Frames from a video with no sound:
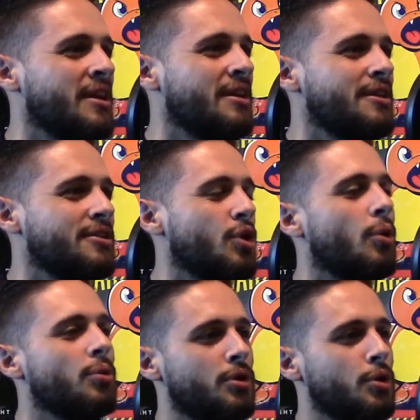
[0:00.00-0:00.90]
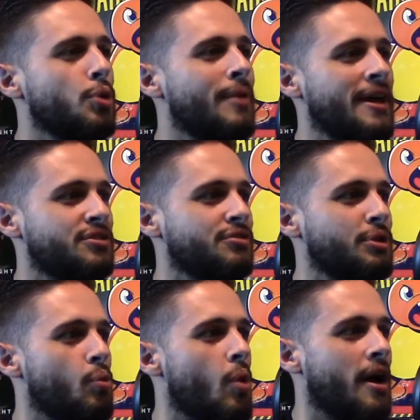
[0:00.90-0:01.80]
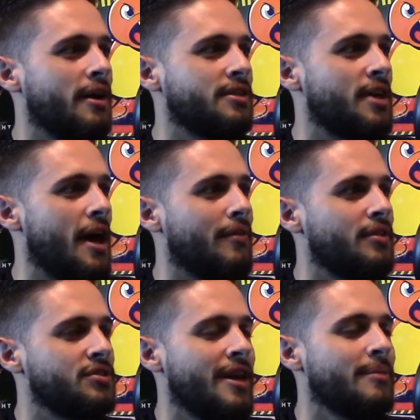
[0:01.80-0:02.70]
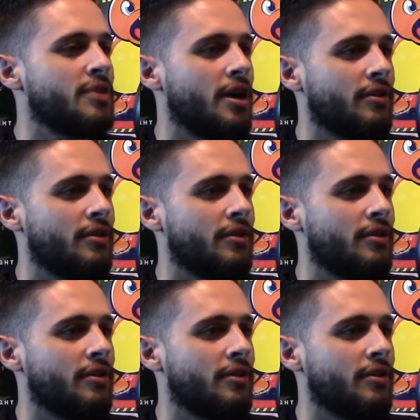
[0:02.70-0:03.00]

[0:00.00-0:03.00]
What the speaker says: So you basically want it to have the same, like